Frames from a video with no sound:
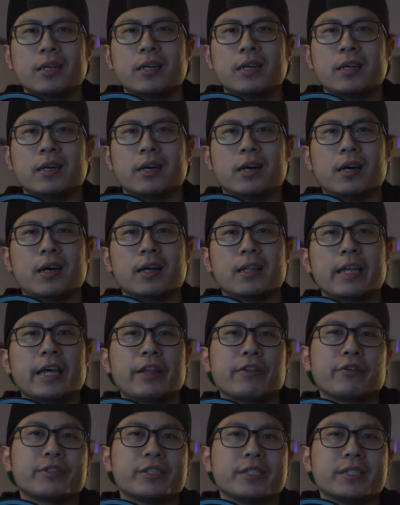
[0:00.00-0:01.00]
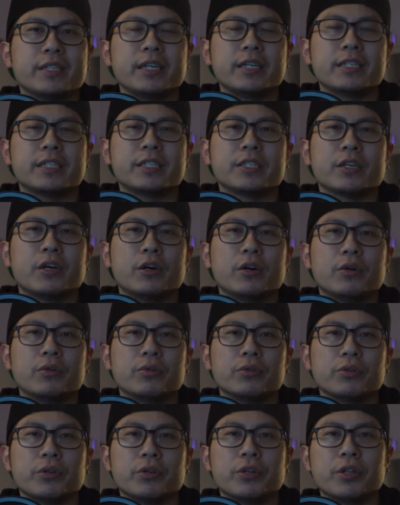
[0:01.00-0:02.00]
leather seats,
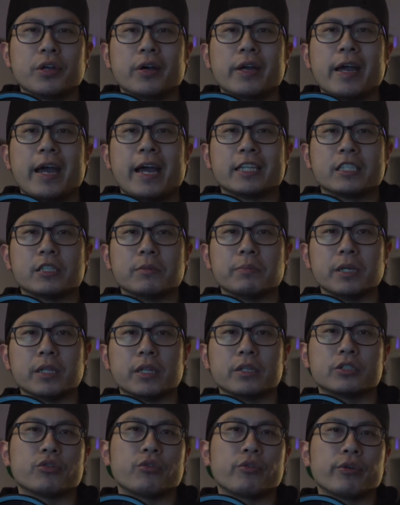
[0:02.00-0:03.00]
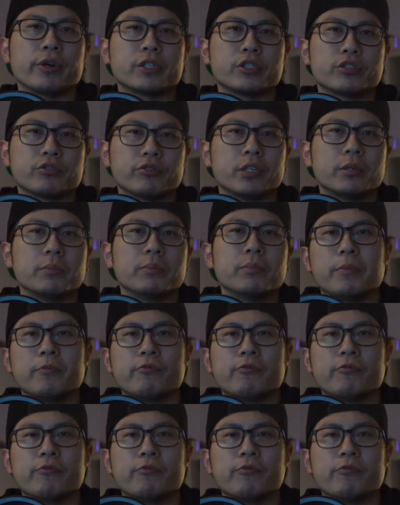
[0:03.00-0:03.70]
so it had to be the touring trim.